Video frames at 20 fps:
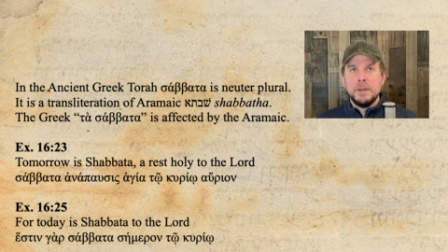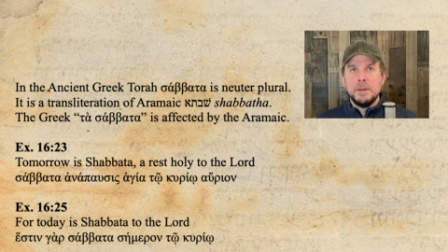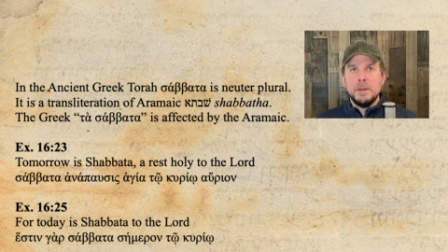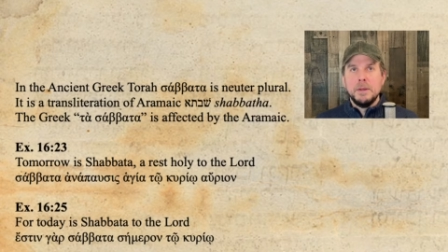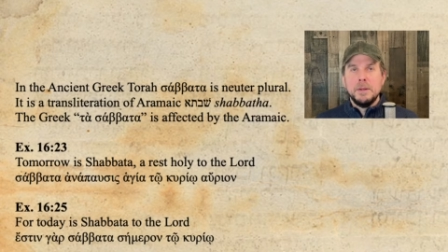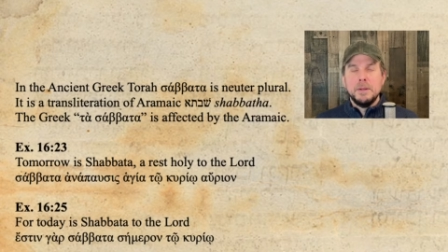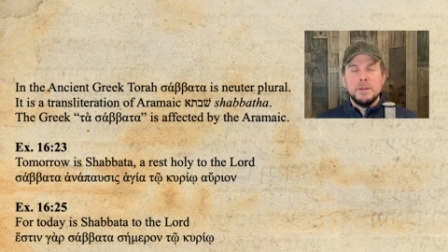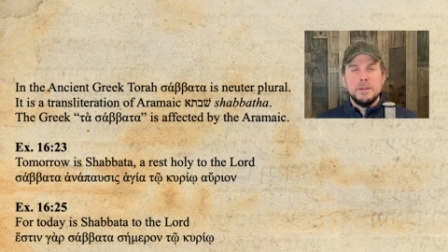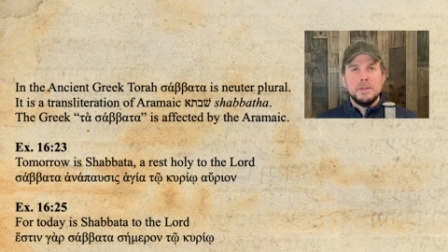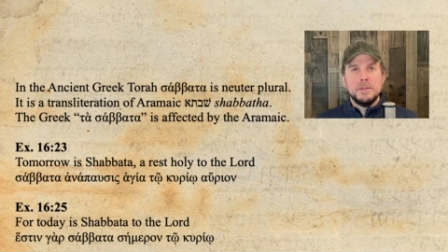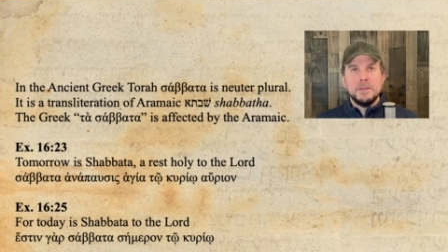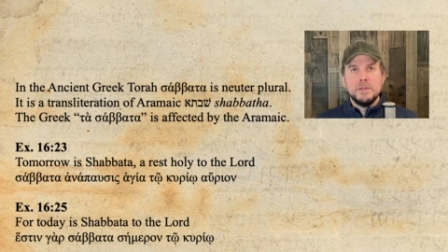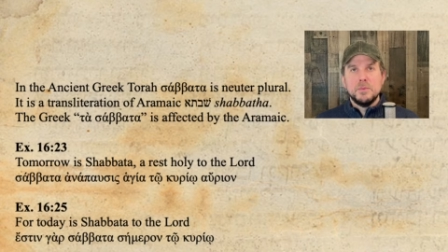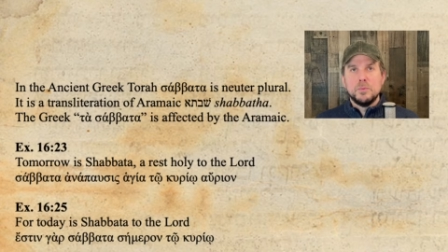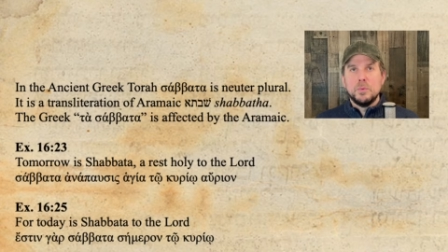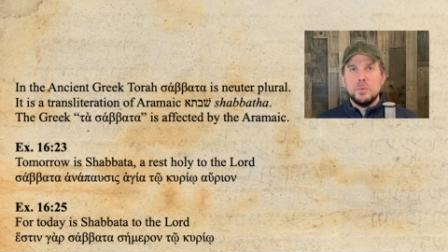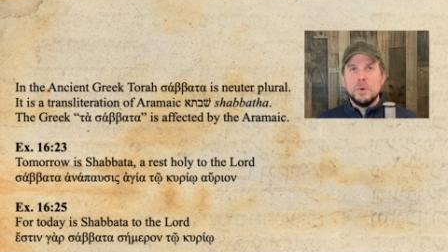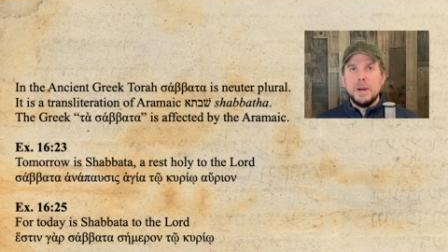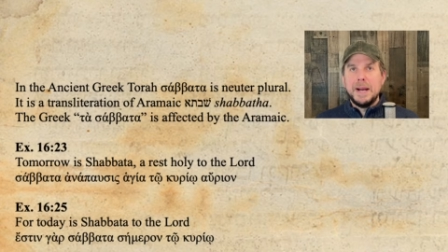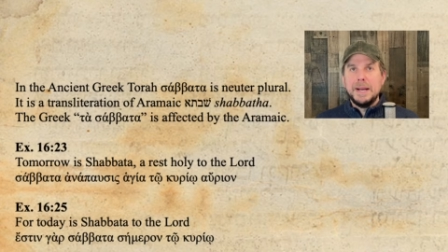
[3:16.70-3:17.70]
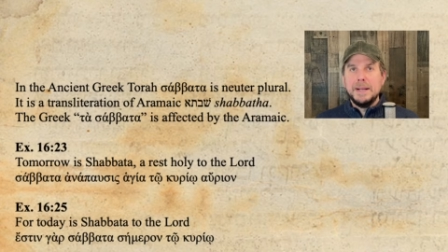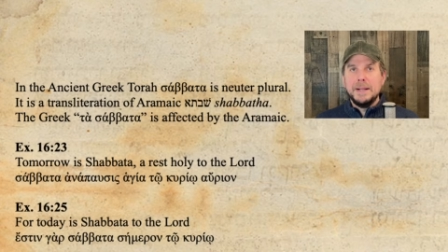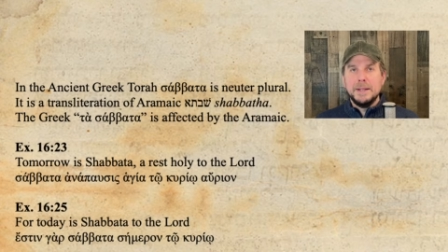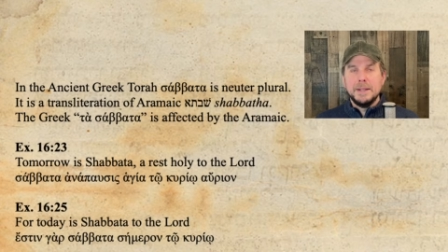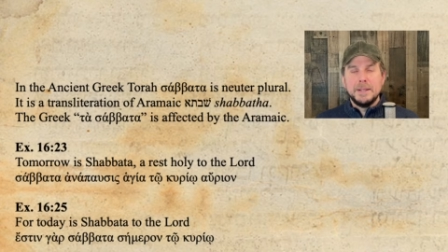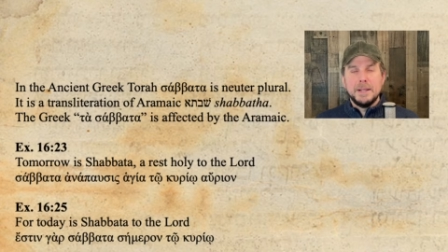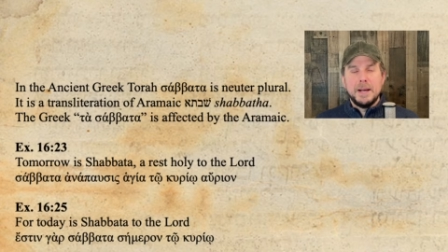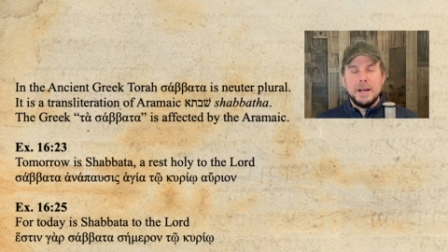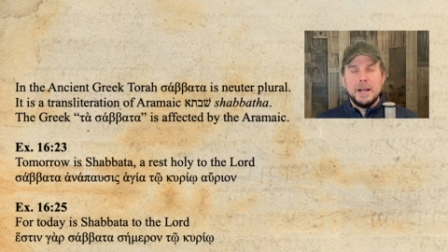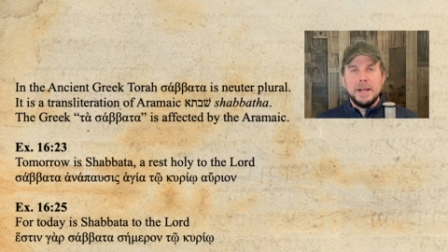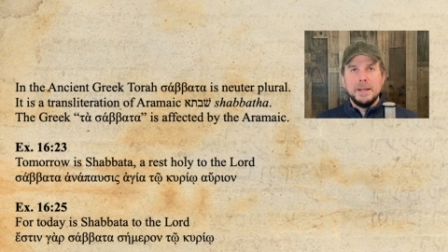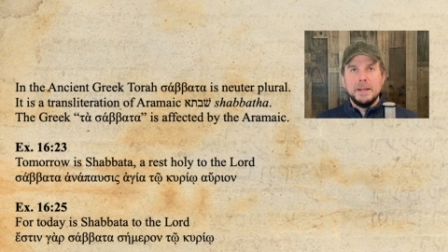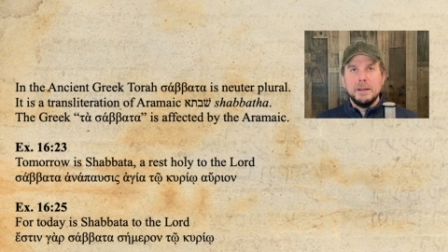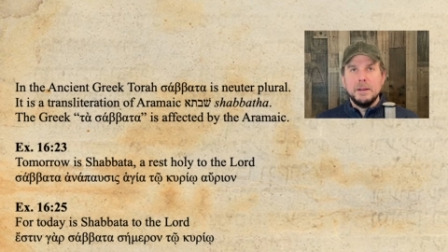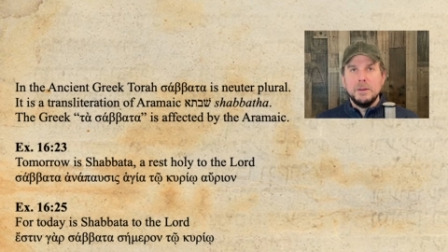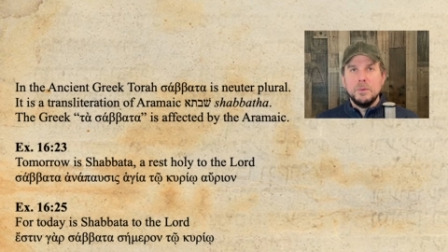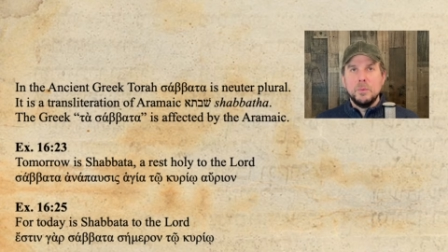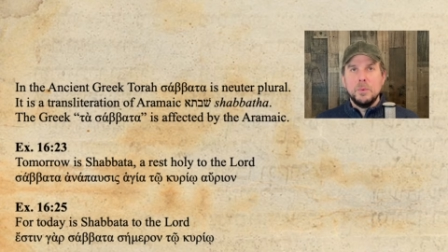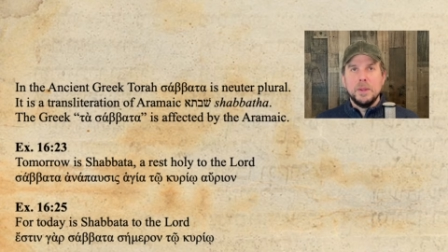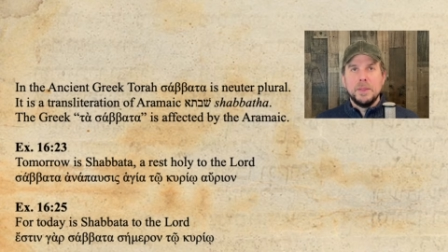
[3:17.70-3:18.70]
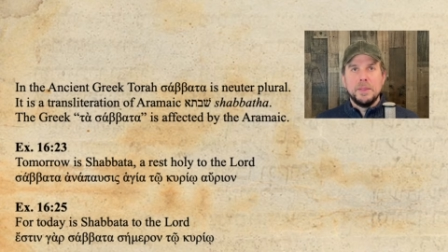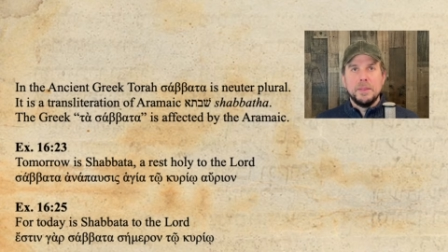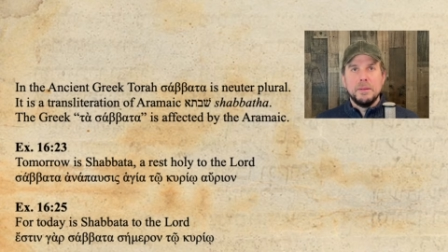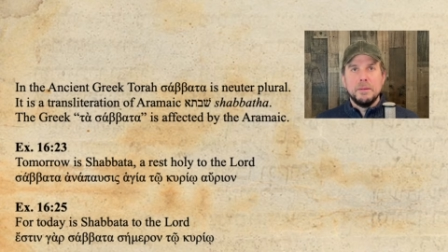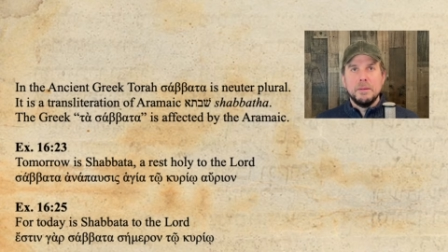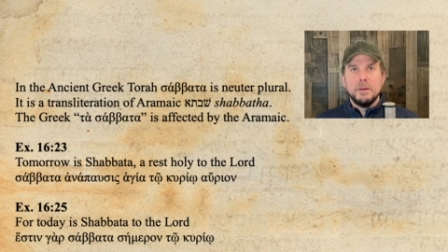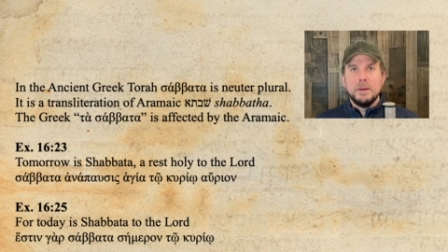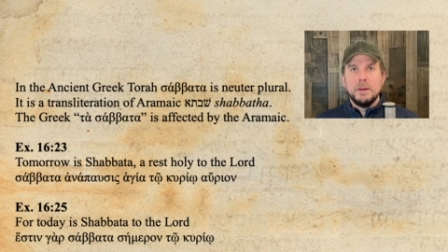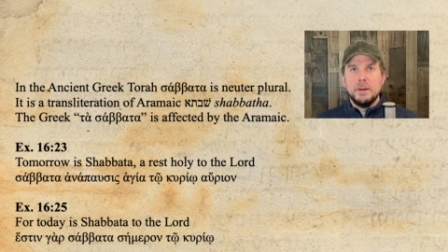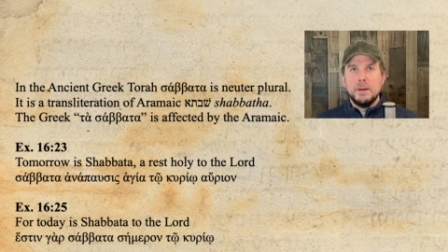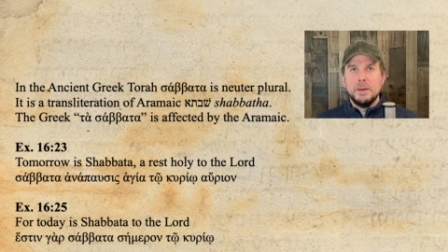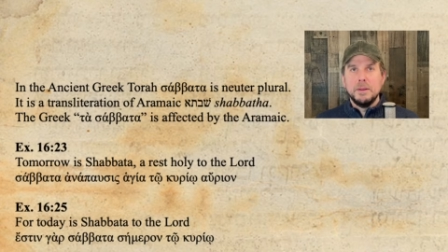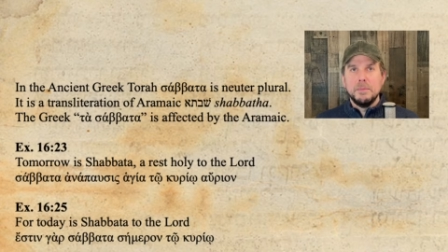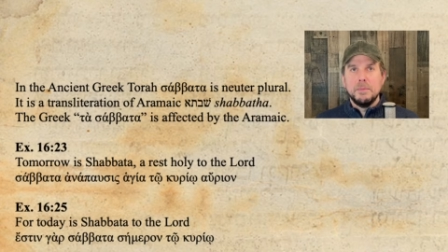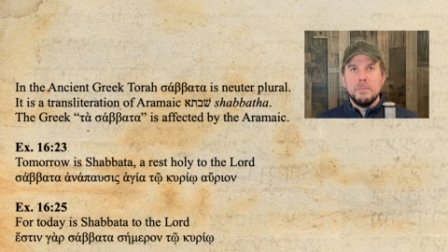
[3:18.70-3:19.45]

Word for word: This is right in line with uh,